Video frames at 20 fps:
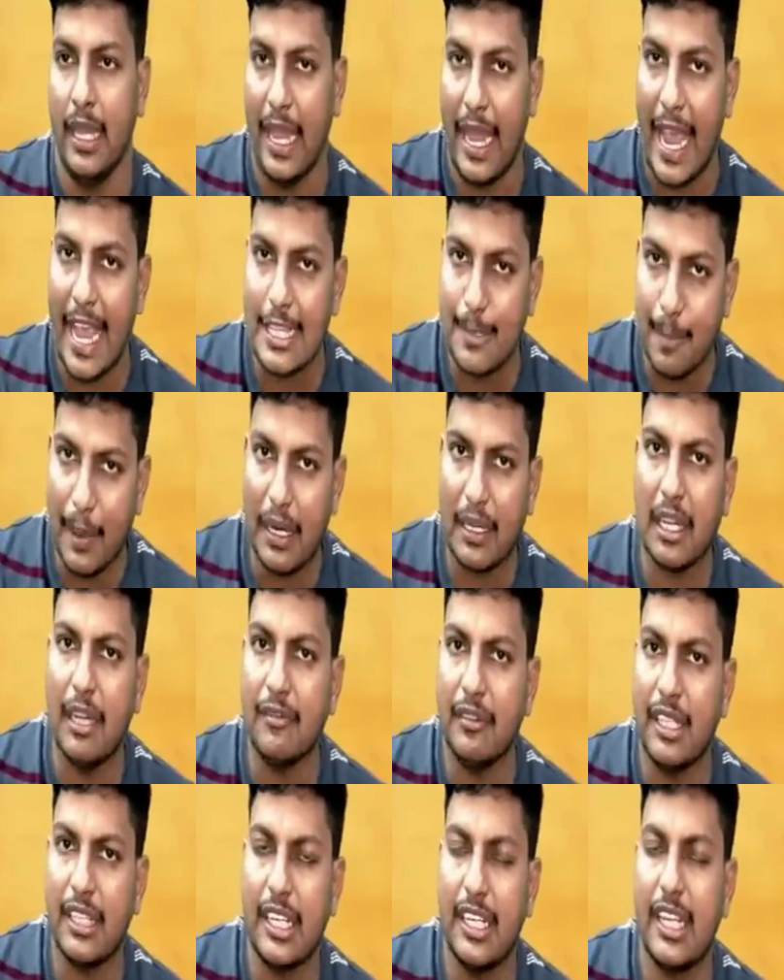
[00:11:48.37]
As part of
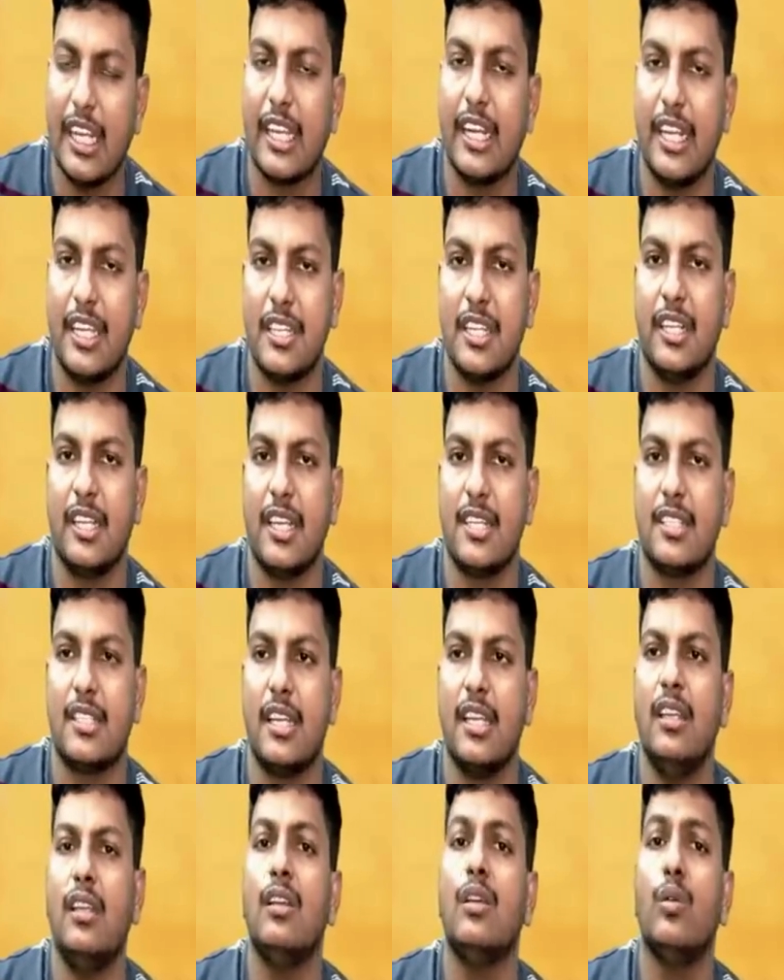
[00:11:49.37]
that integration
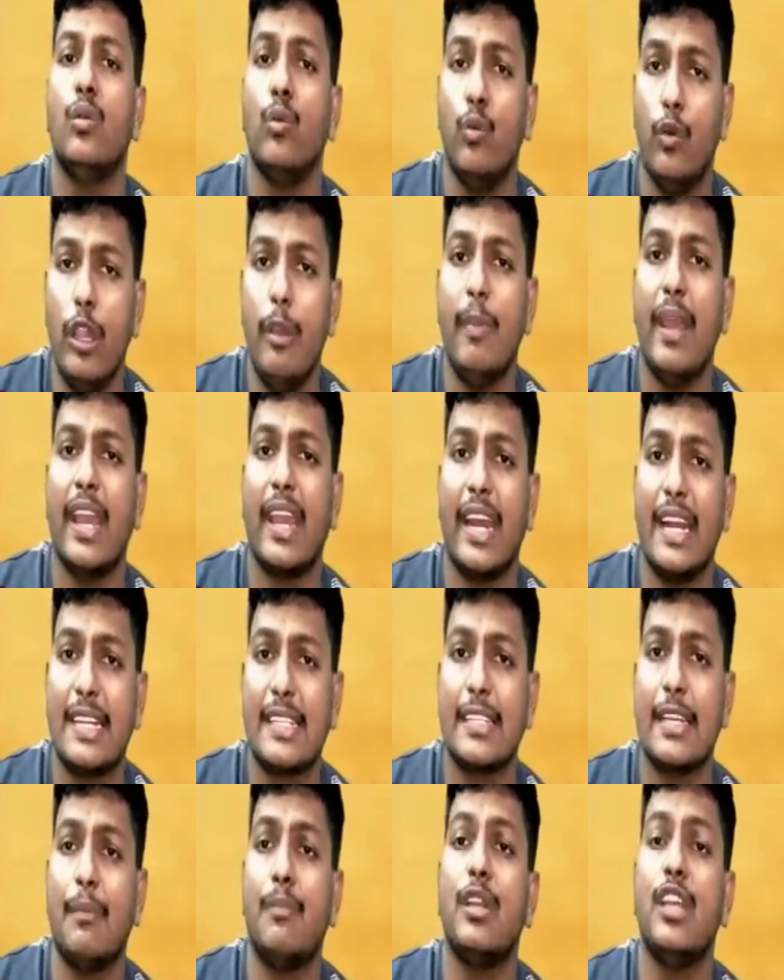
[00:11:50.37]
testing, we may get
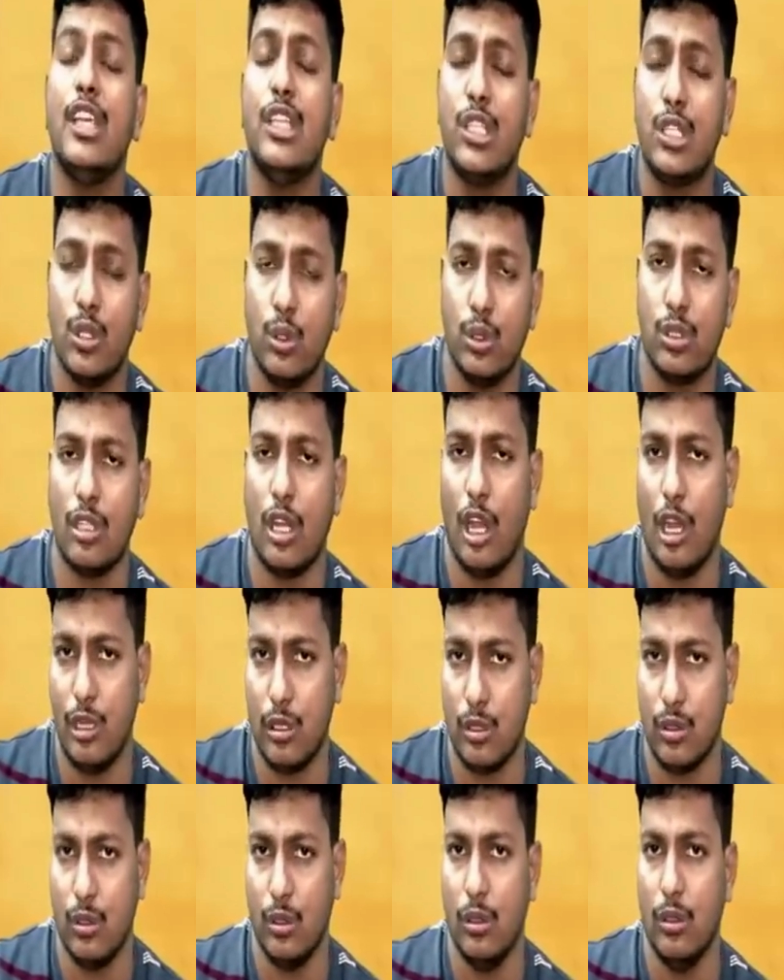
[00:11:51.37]
some issues
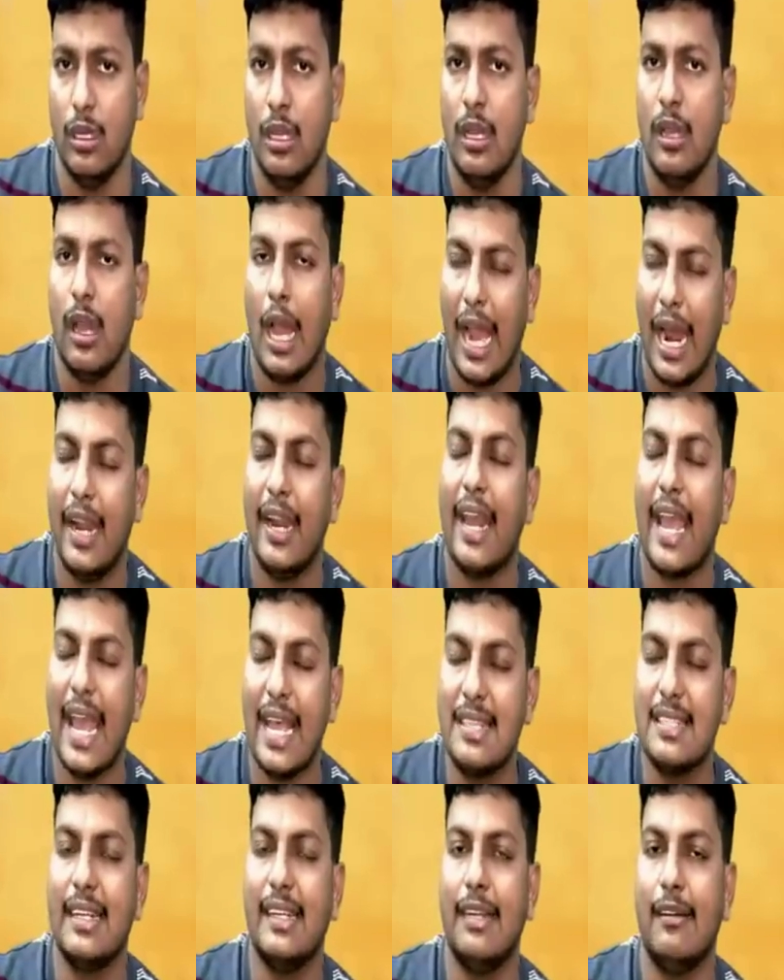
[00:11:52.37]
also. And
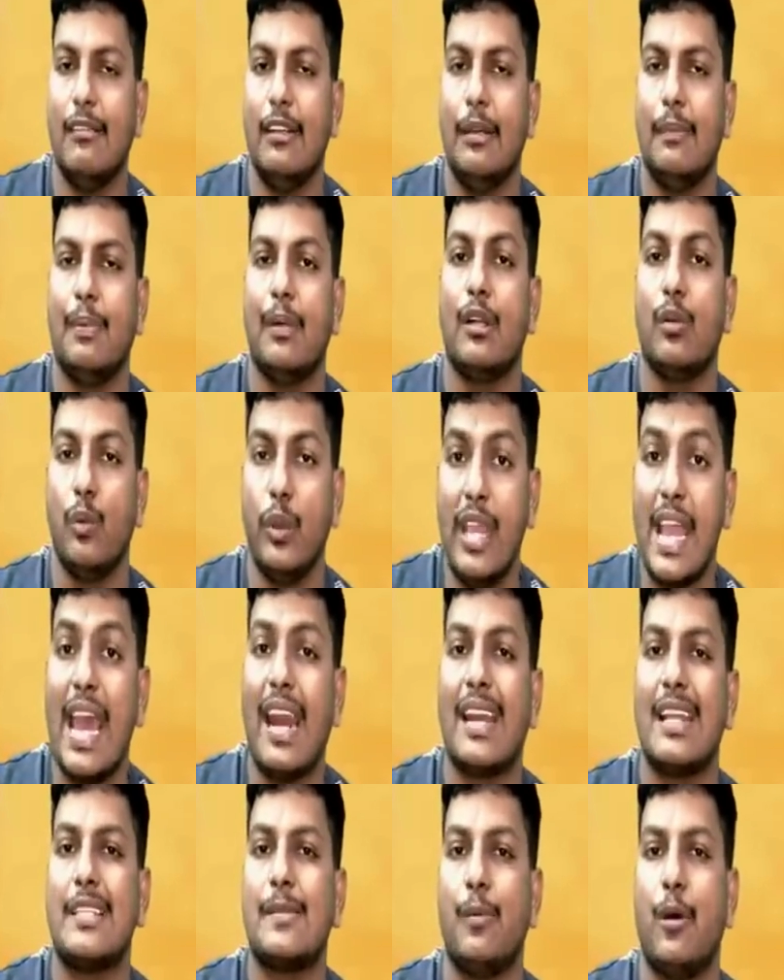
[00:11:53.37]
as a developer, we are
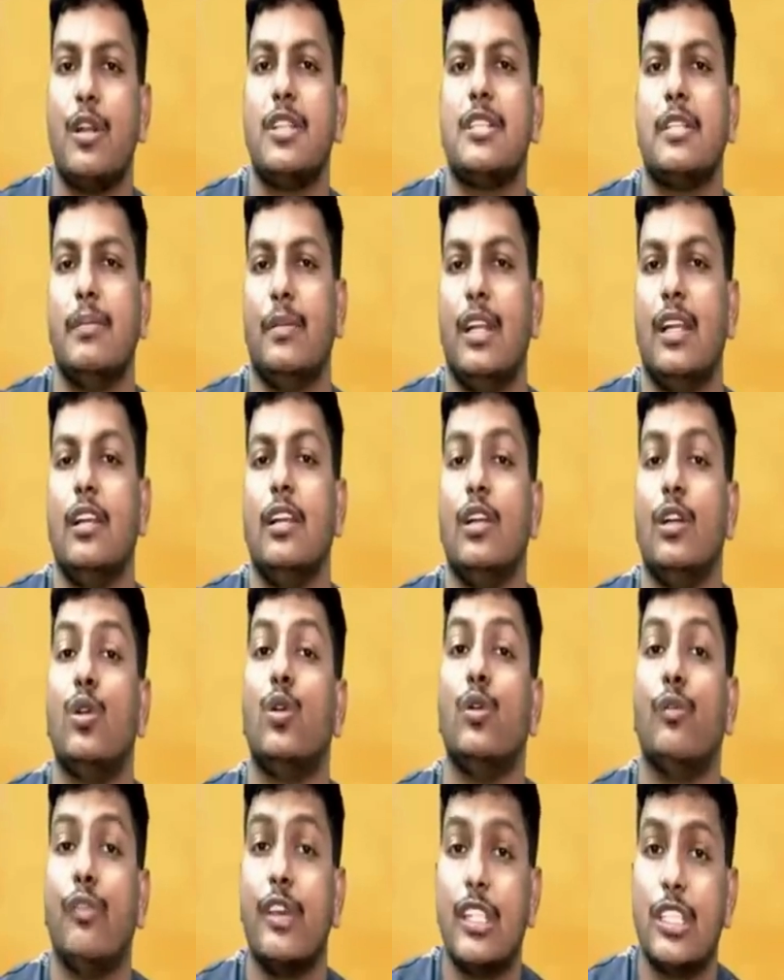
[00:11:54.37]
responsible
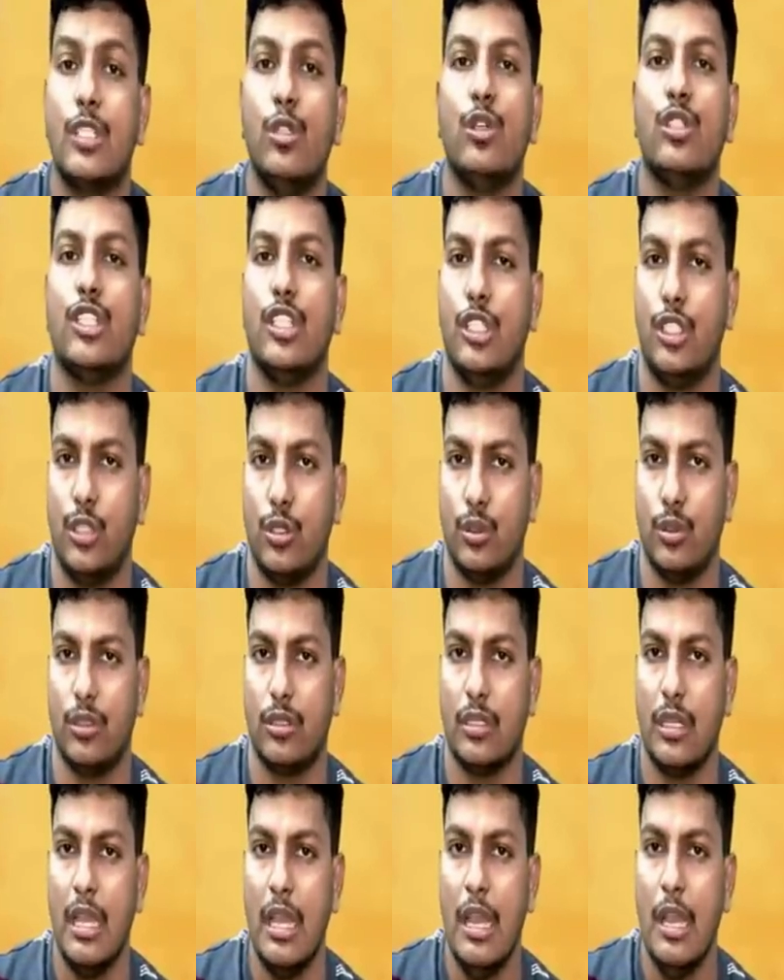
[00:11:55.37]
to fix those
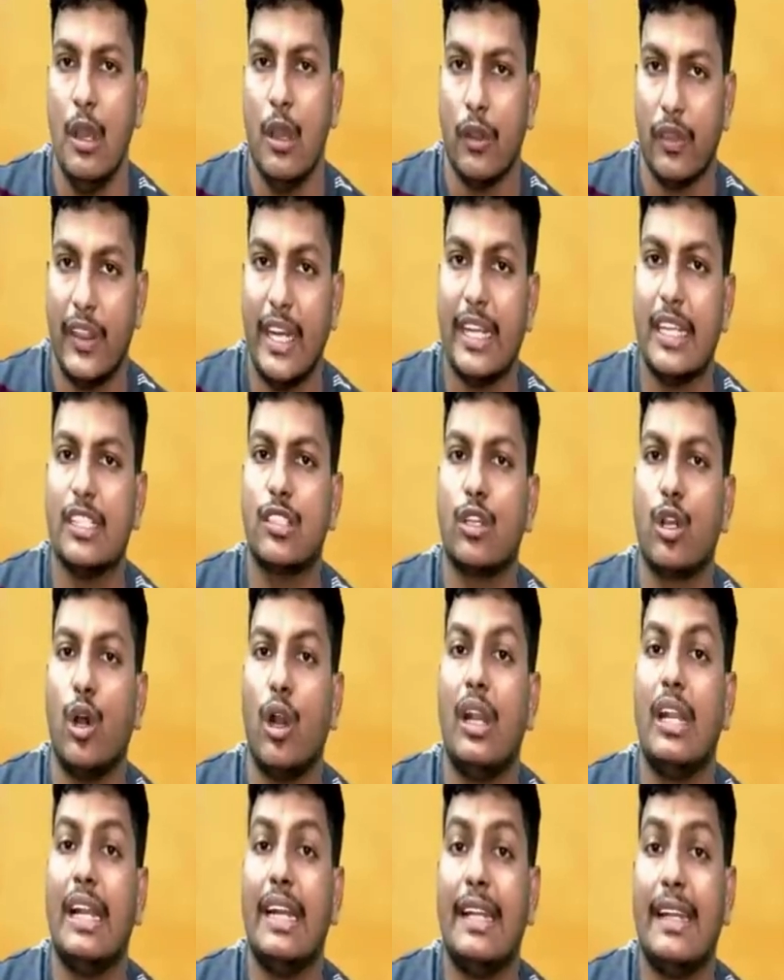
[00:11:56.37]
issues. That is
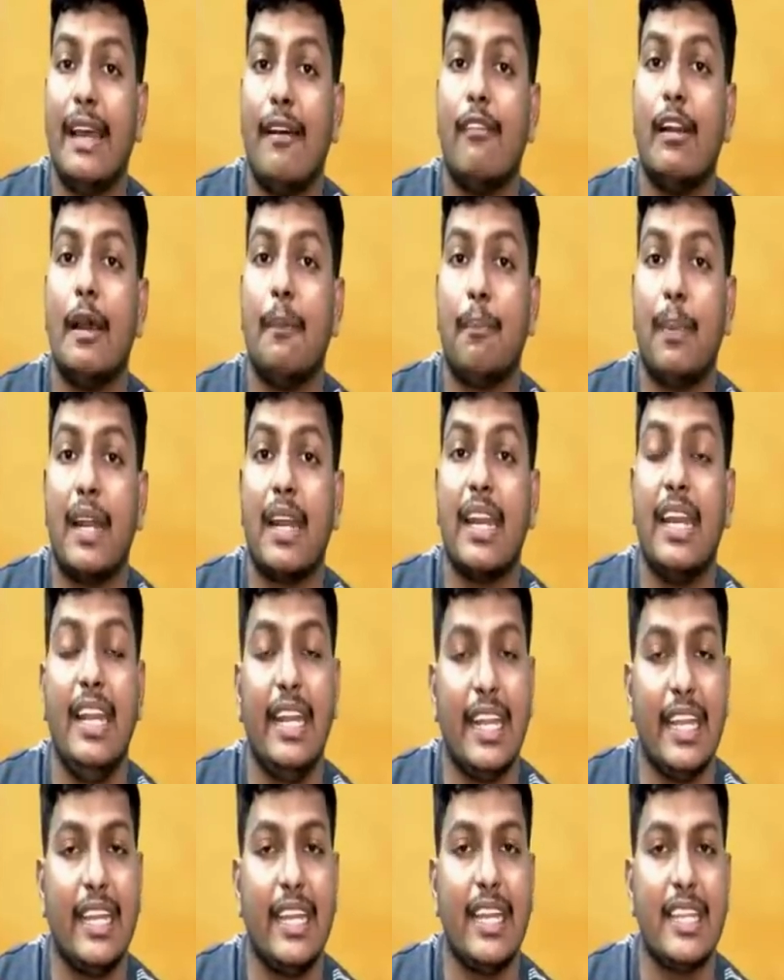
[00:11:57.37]
called developer
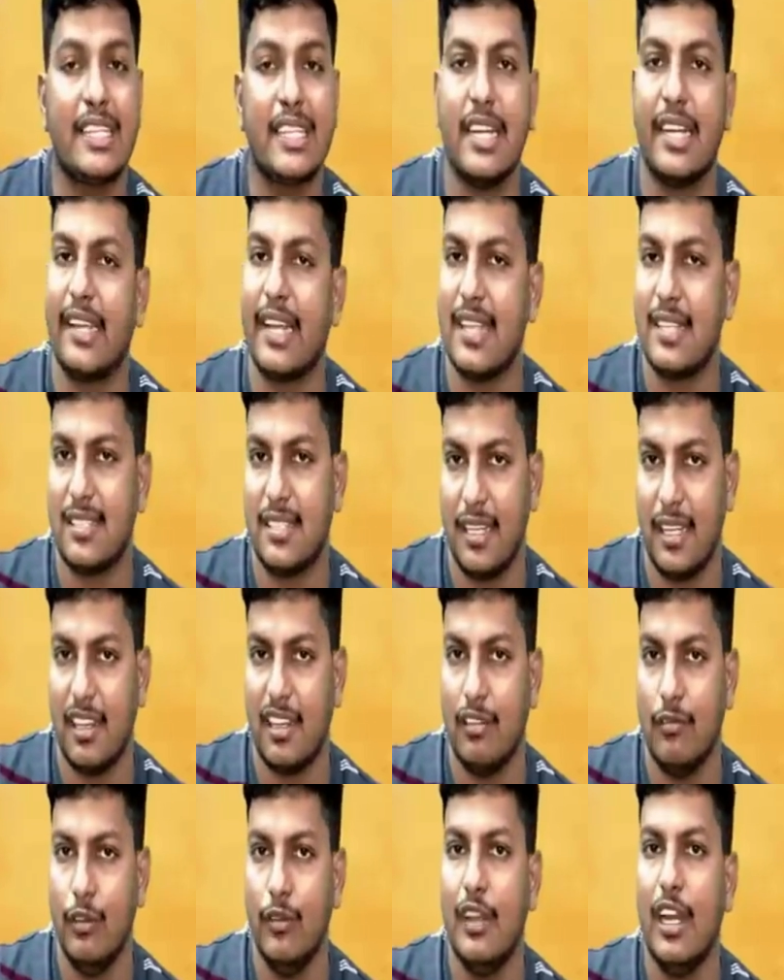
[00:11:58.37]
integration testing.
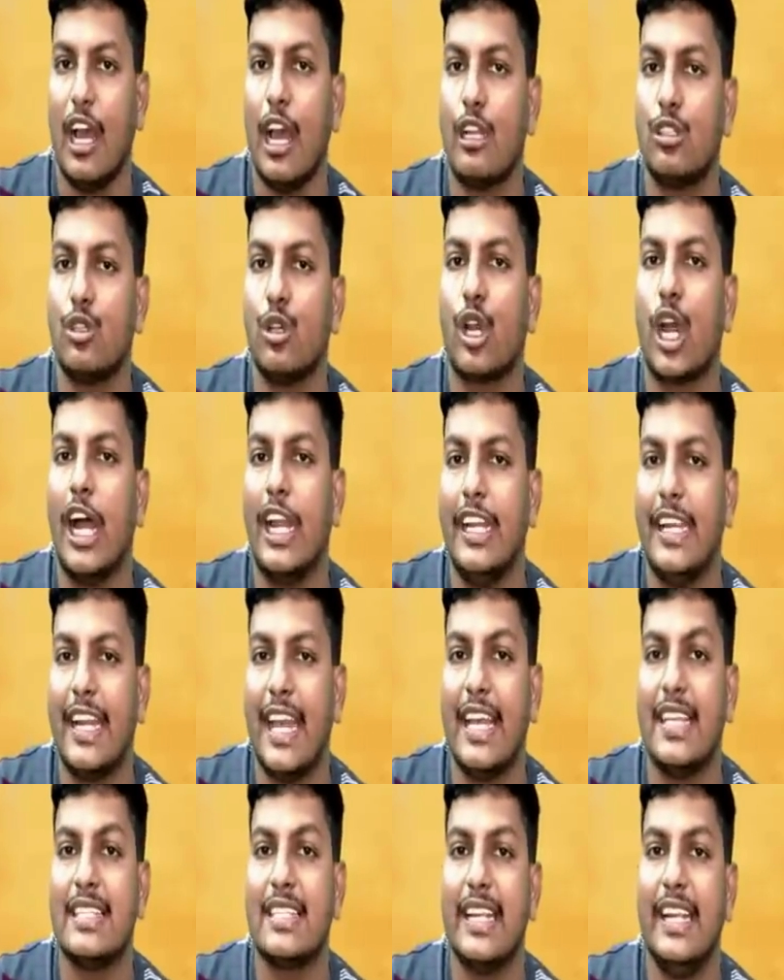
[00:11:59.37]
We will also call it
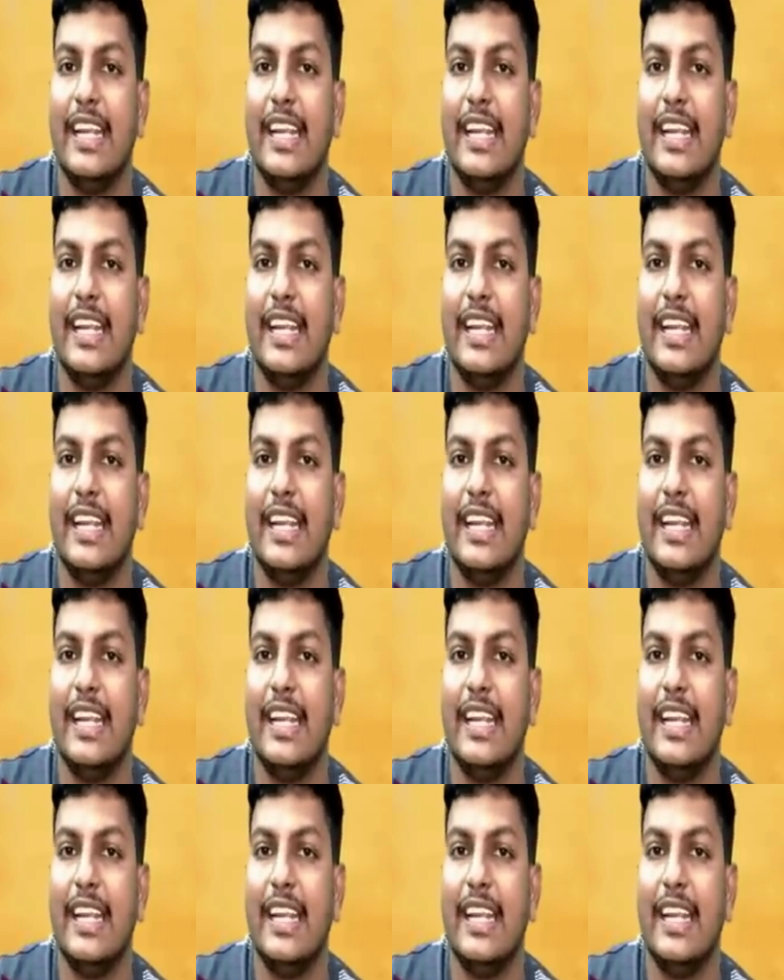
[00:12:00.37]
as